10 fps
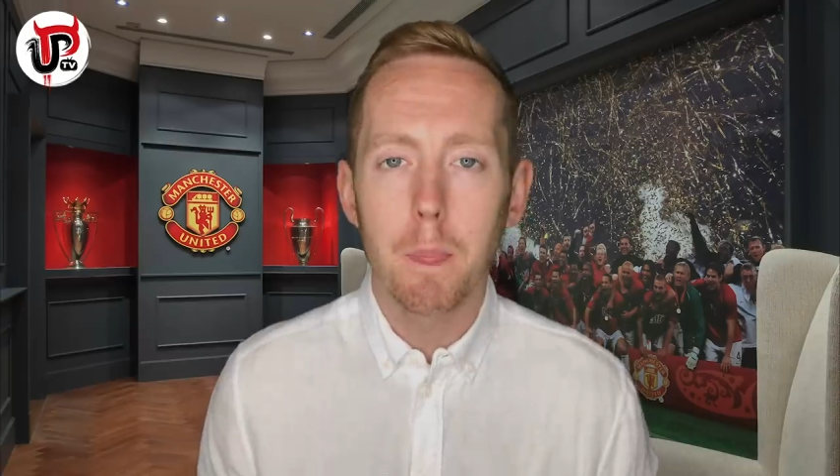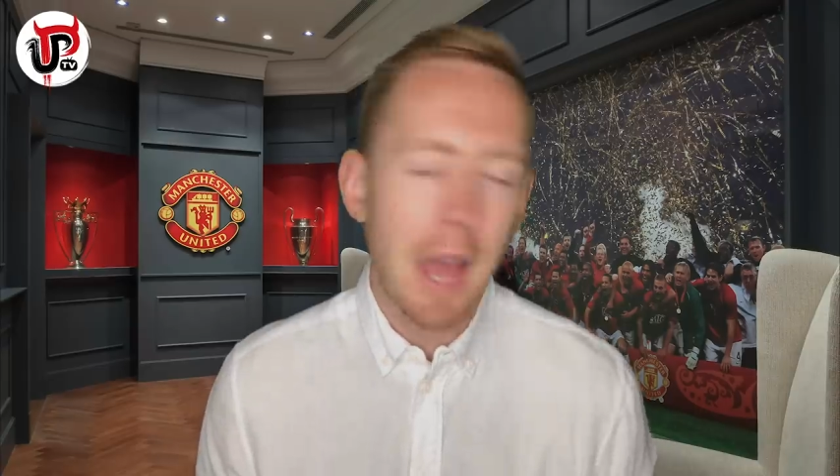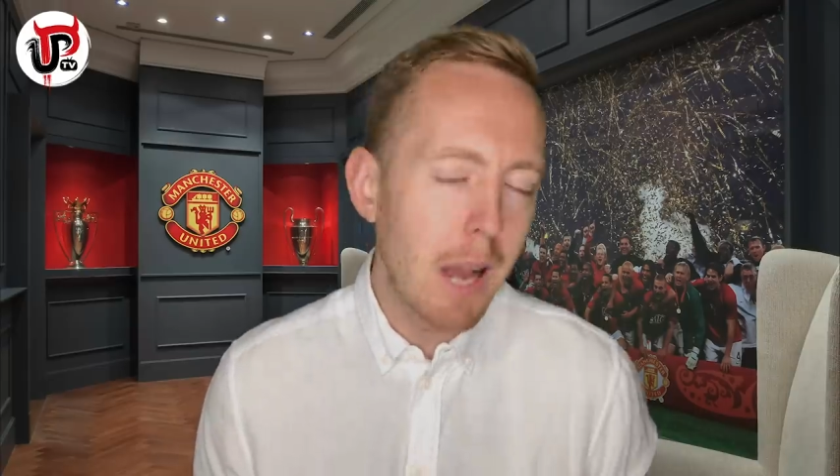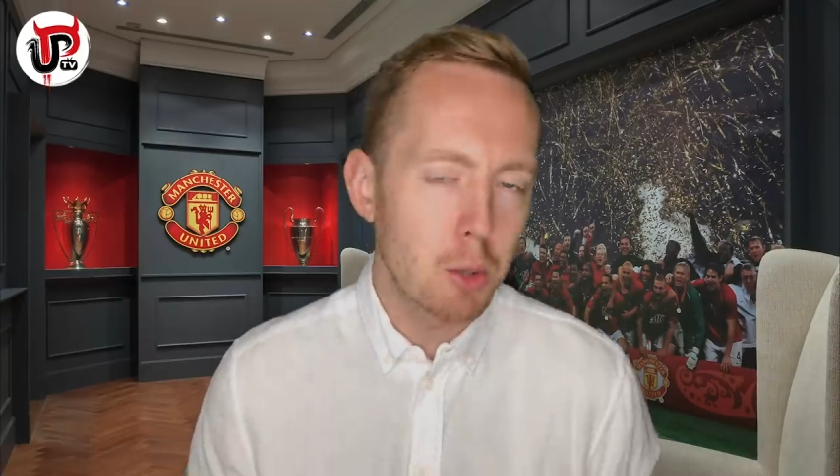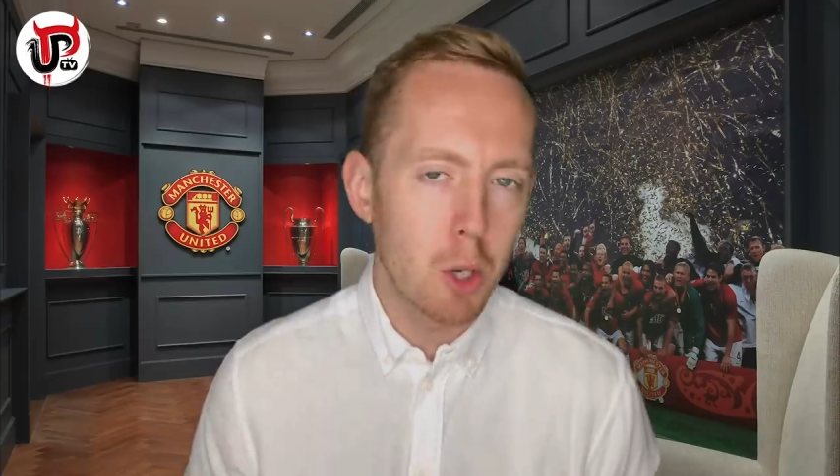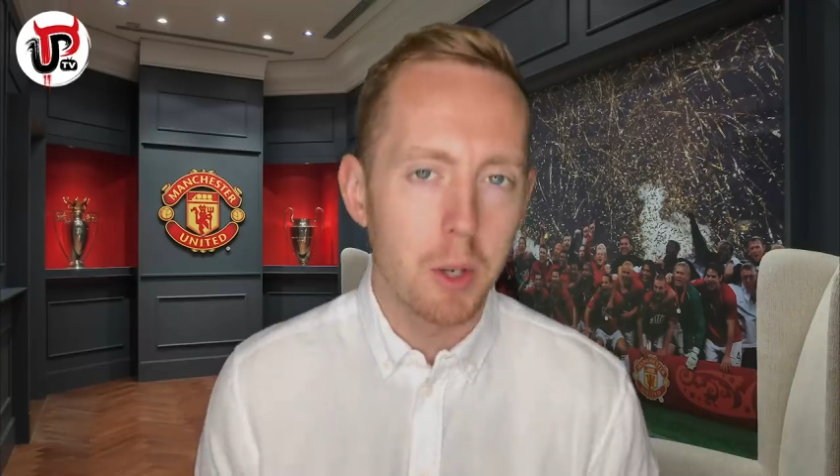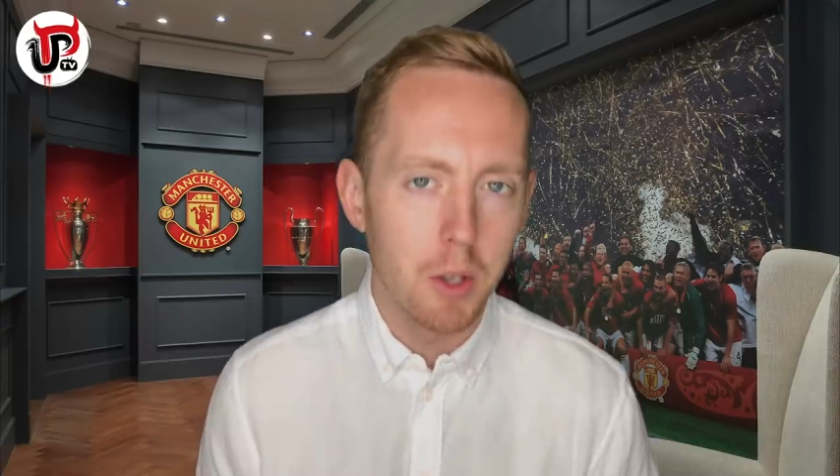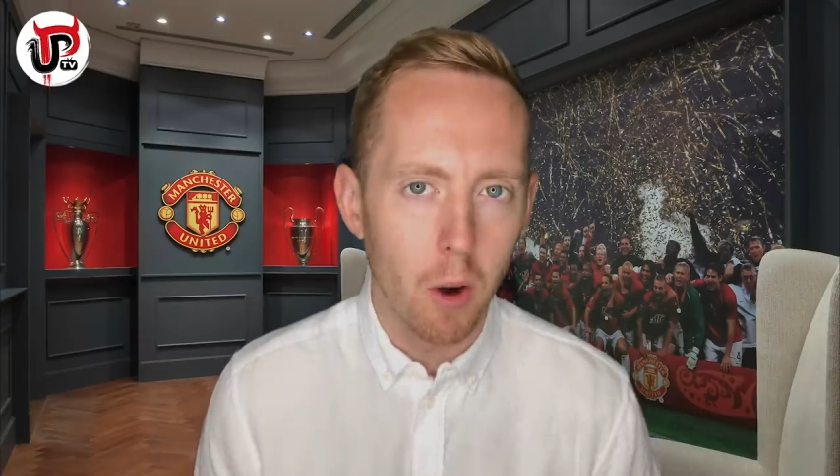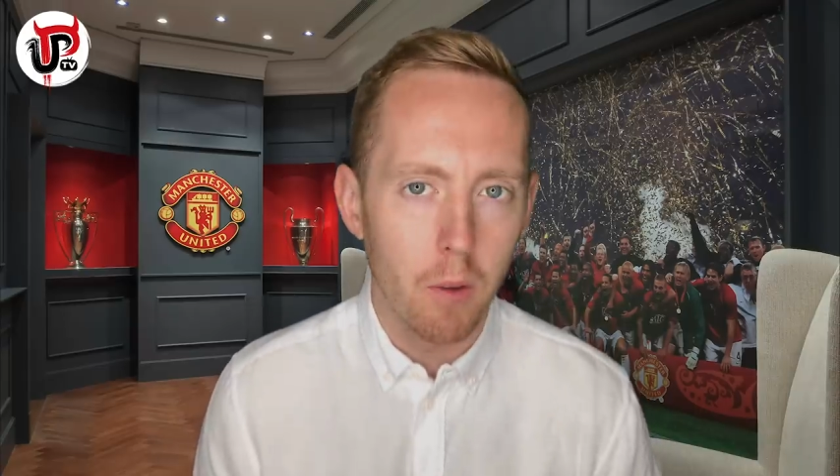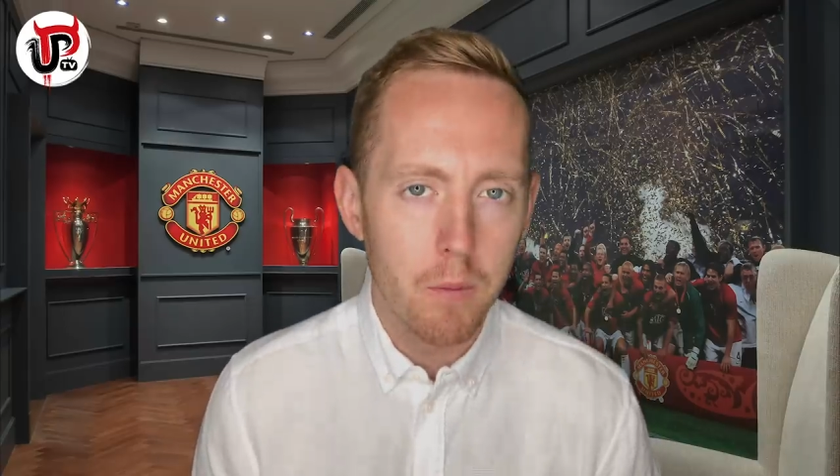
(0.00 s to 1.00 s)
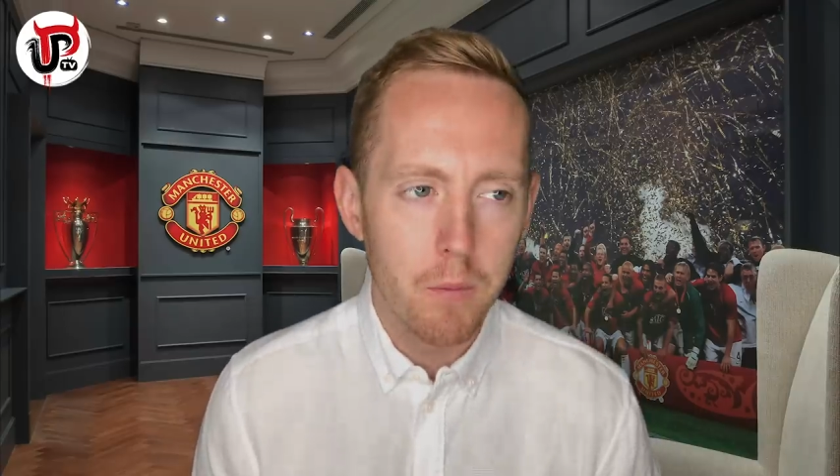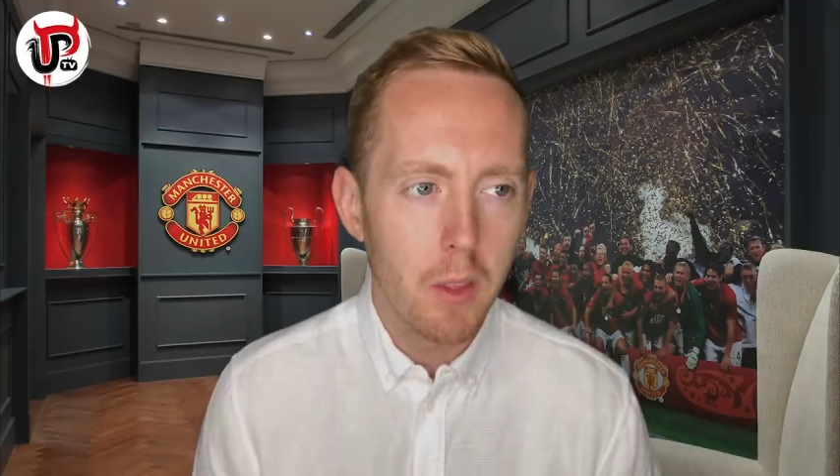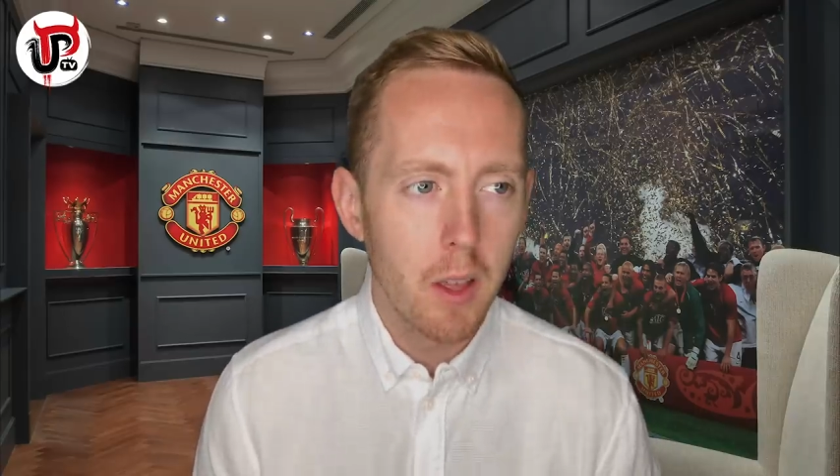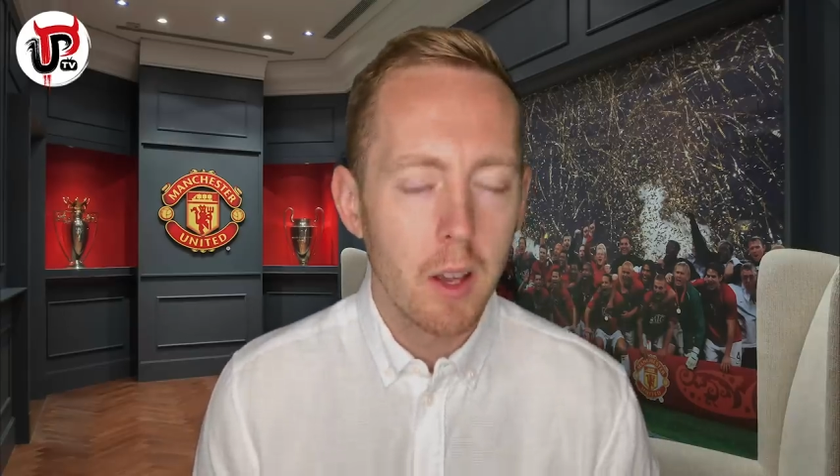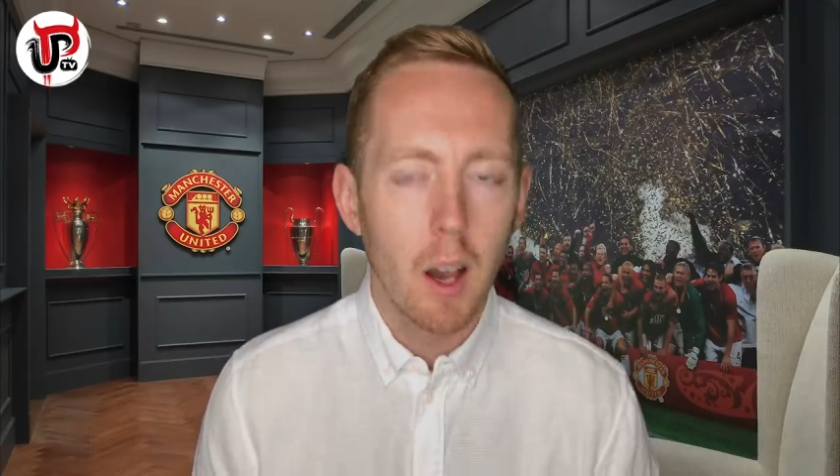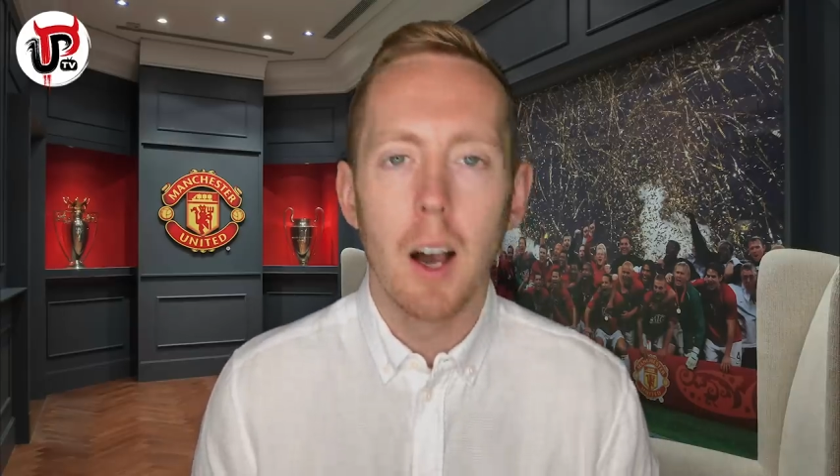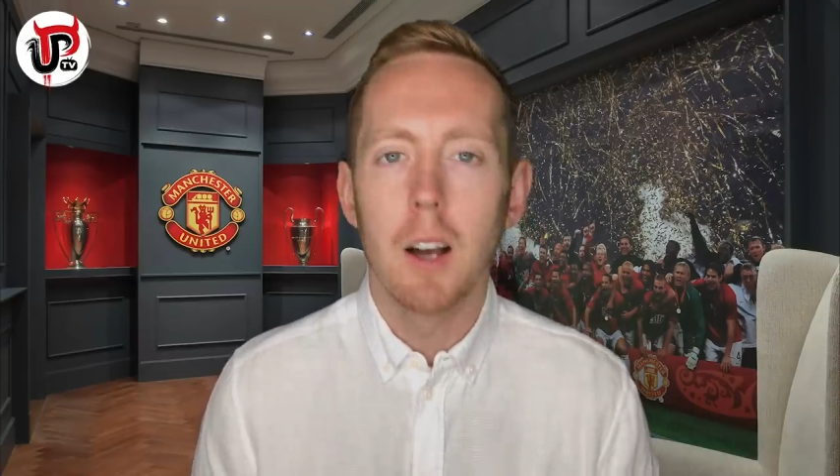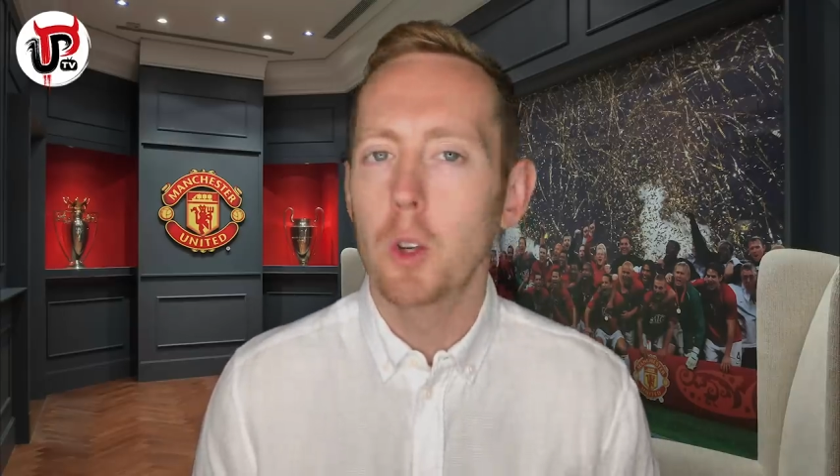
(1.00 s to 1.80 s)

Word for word: Absolutely not. Uh,